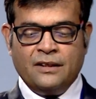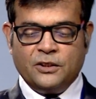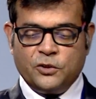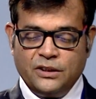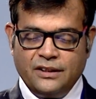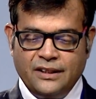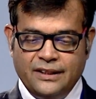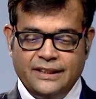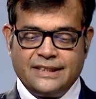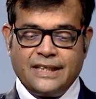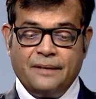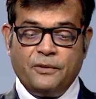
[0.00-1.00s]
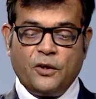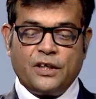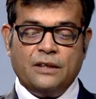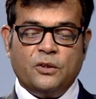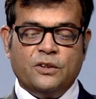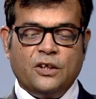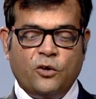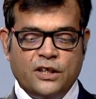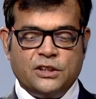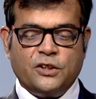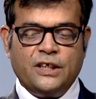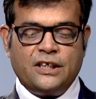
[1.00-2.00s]
So this I am talking about the
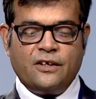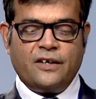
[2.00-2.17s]
horizontal